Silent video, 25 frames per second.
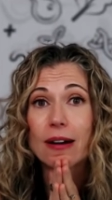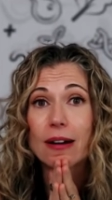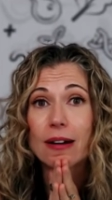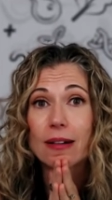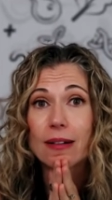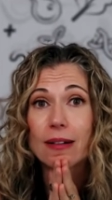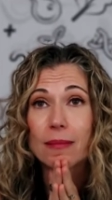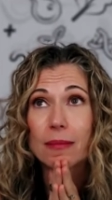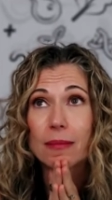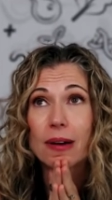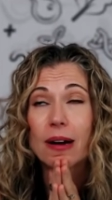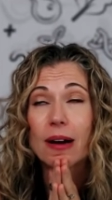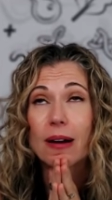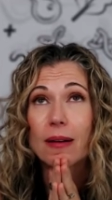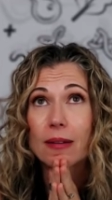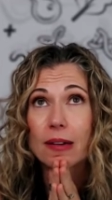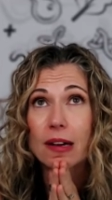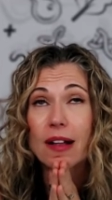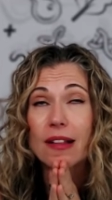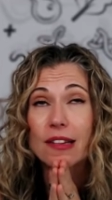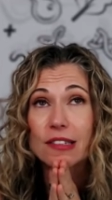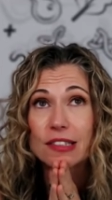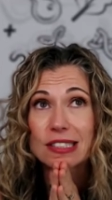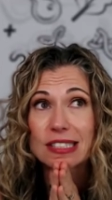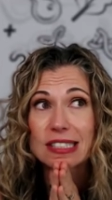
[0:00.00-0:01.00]
our,
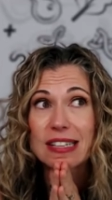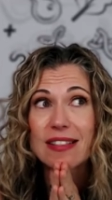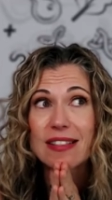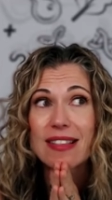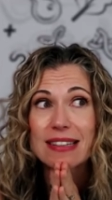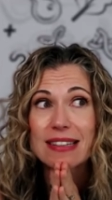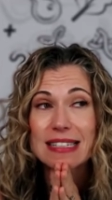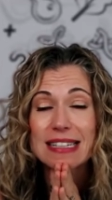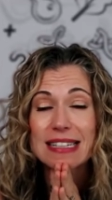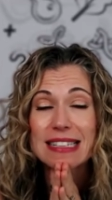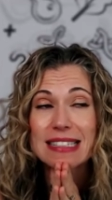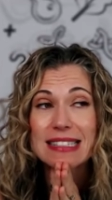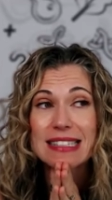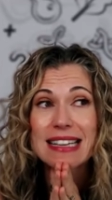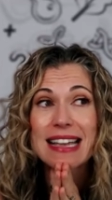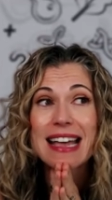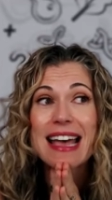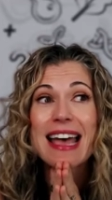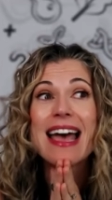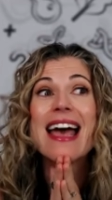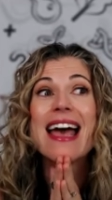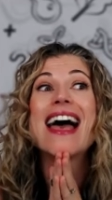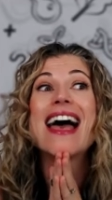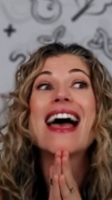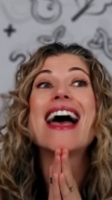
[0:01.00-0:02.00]
our collagen synthesis.
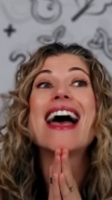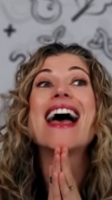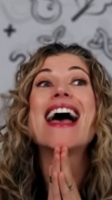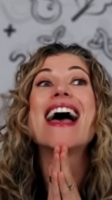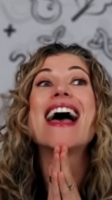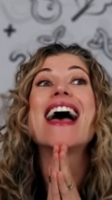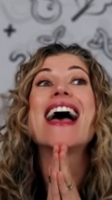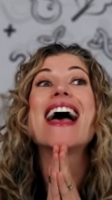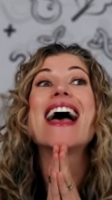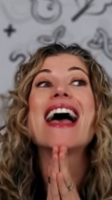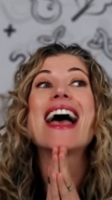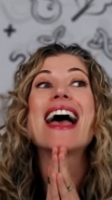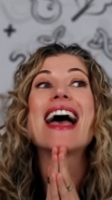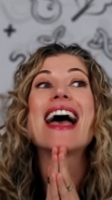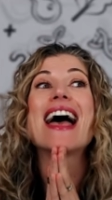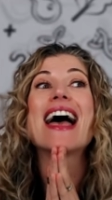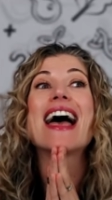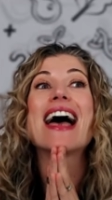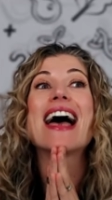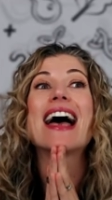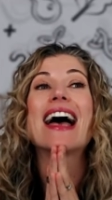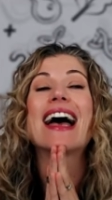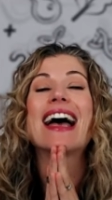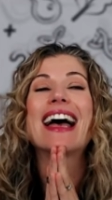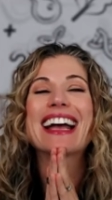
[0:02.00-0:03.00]
Orange Jello, got
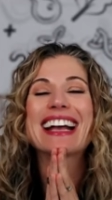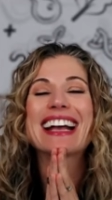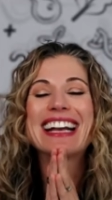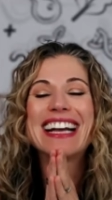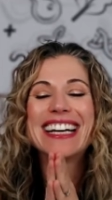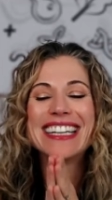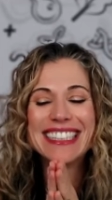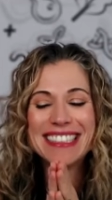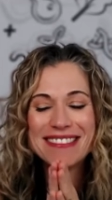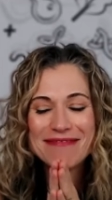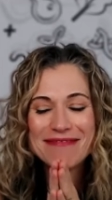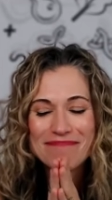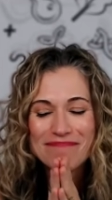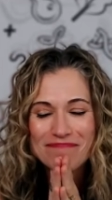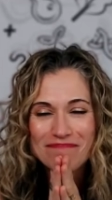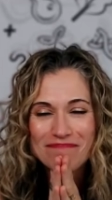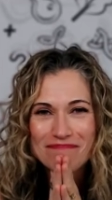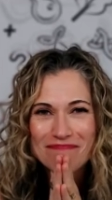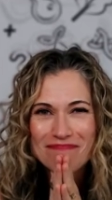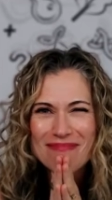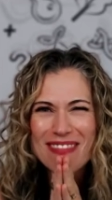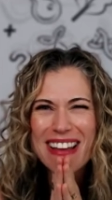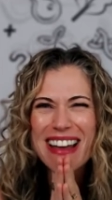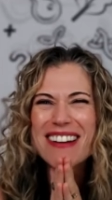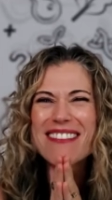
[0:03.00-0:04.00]
it. Check.
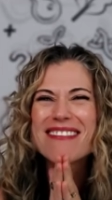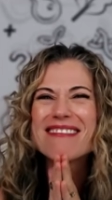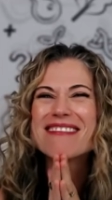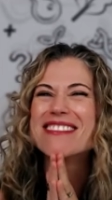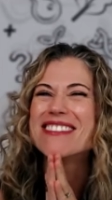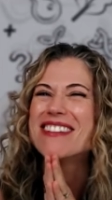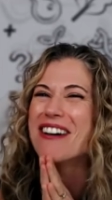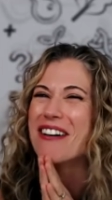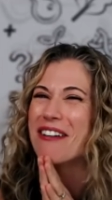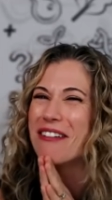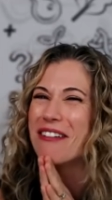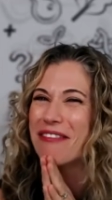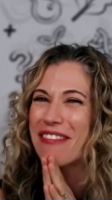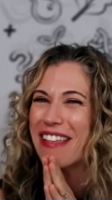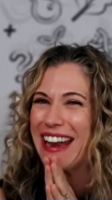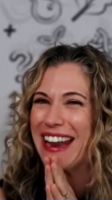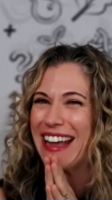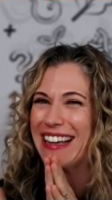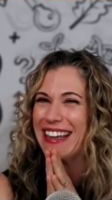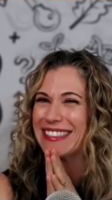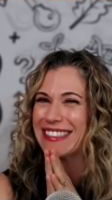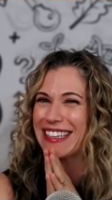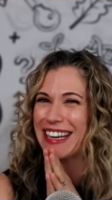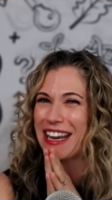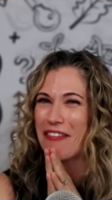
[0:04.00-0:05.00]
I don't know if
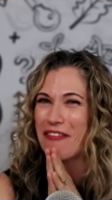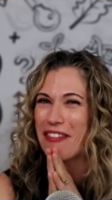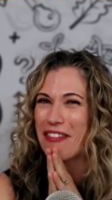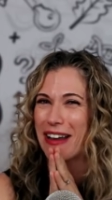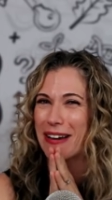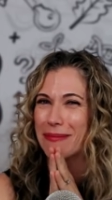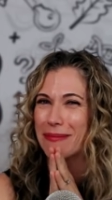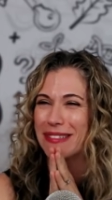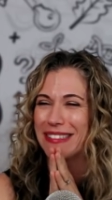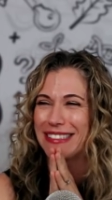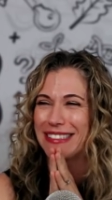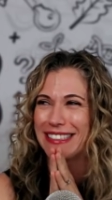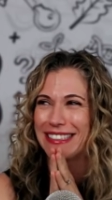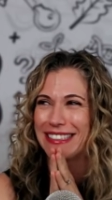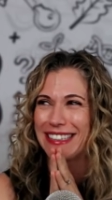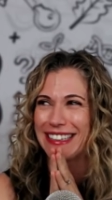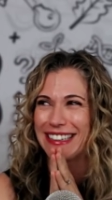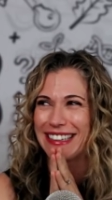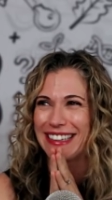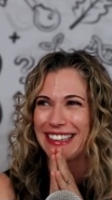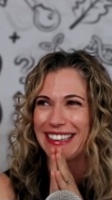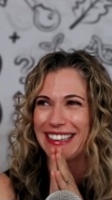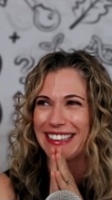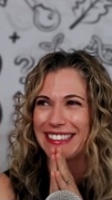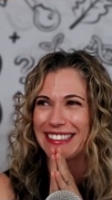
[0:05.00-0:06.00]
that has any vitamin
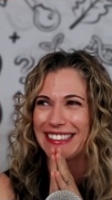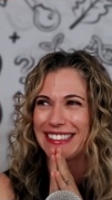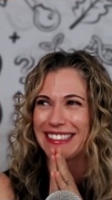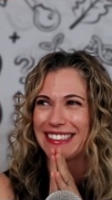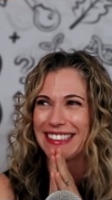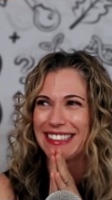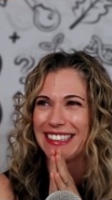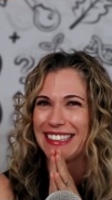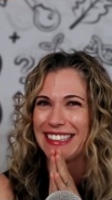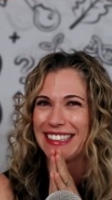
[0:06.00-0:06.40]
C in it.